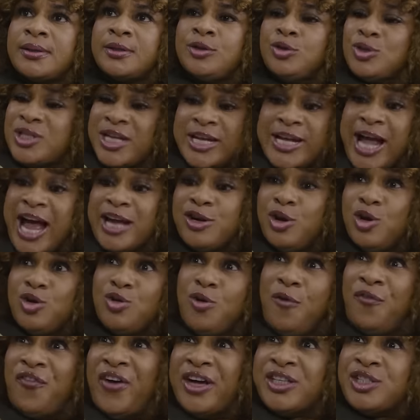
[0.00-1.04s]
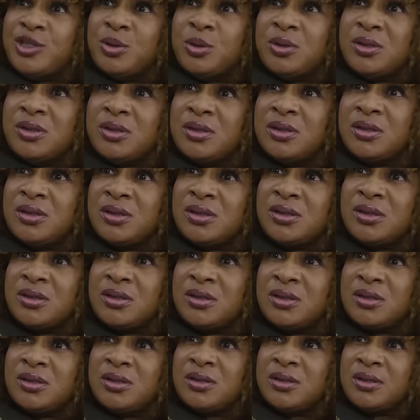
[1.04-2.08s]
You think I don't know fashion?
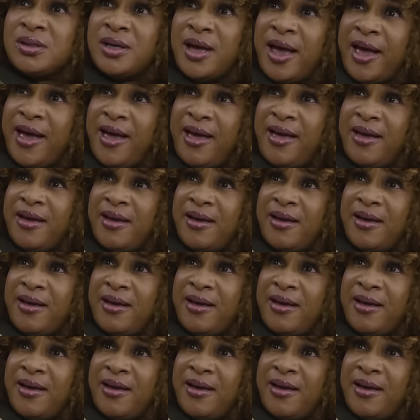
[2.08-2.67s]
Eh?